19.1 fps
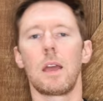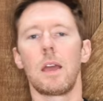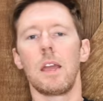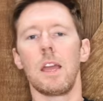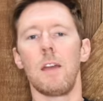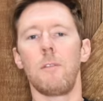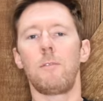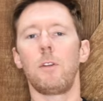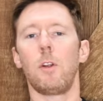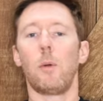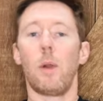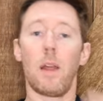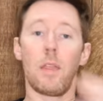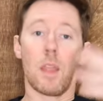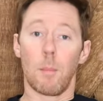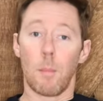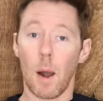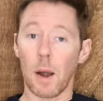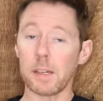If you're in
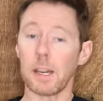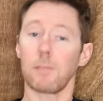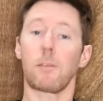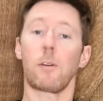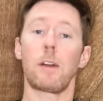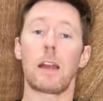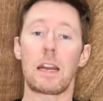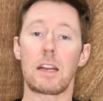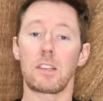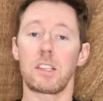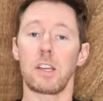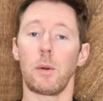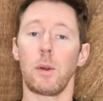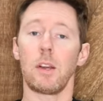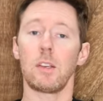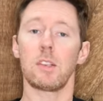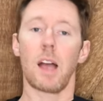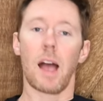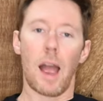the market for an 80
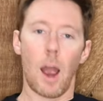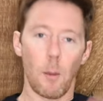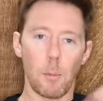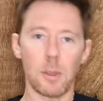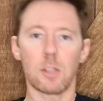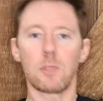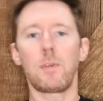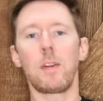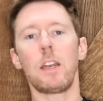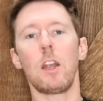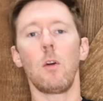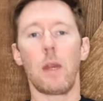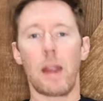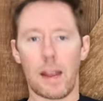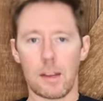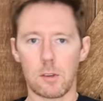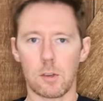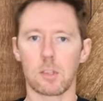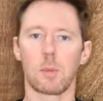series, I hope this video
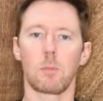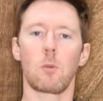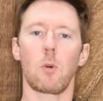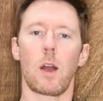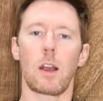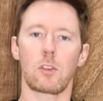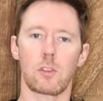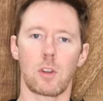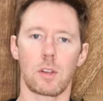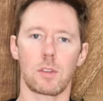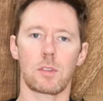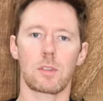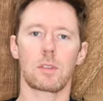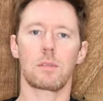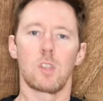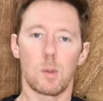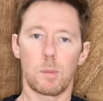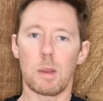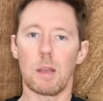answers some questions.
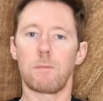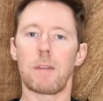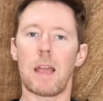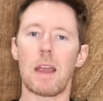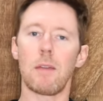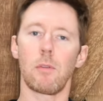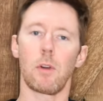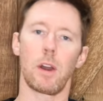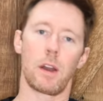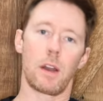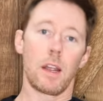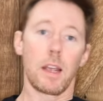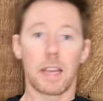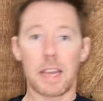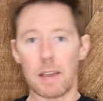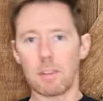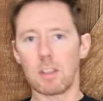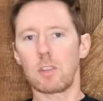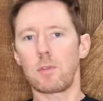Do me a favor and
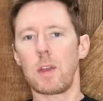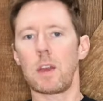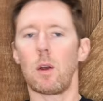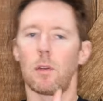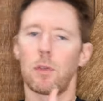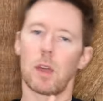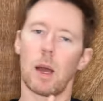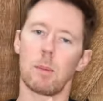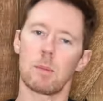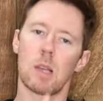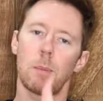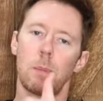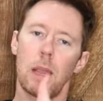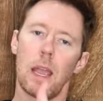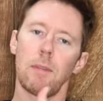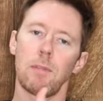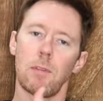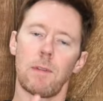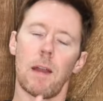give this video a thumbs up
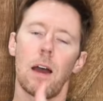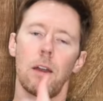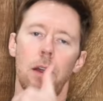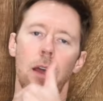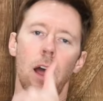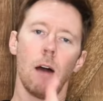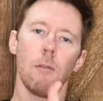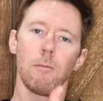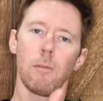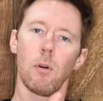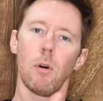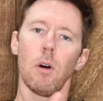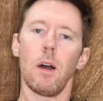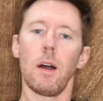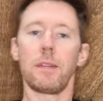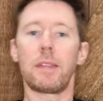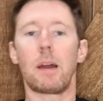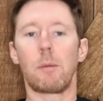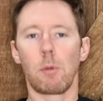if you found it helpful,
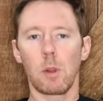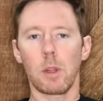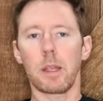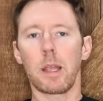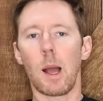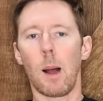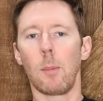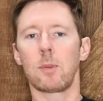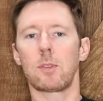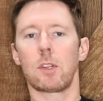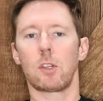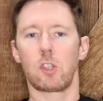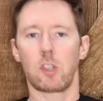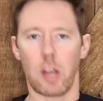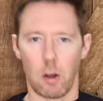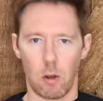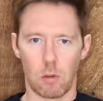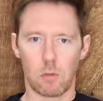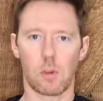that really helps the
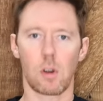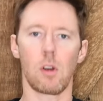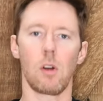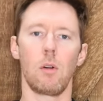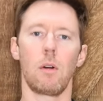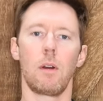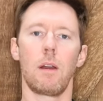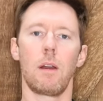channel grow.